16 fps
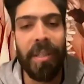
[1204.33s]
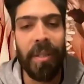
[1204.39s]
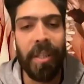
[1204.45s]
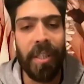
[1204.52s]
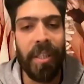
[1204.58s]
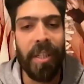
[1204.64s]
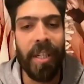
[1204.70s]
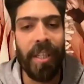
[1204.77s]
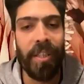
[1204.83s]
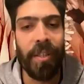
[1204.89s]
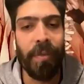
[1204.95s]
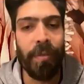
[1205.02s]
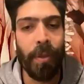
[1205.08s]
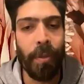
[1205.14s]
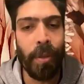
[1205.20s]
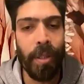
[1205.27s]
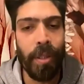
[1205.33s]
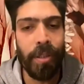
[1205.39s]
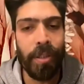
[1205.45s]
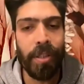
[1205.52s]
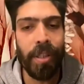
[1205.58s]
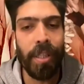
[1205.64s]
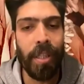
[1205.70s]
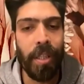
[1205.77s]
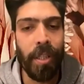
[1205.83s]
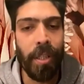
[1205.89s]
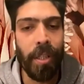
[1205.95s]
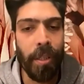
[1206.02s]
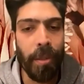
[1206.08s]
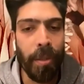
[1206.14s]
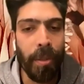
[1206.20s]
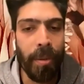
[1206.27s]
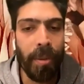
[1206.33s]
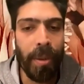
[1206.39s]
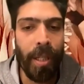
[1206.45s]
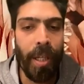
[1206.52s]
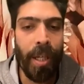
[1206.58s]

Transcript: really nice devotees here.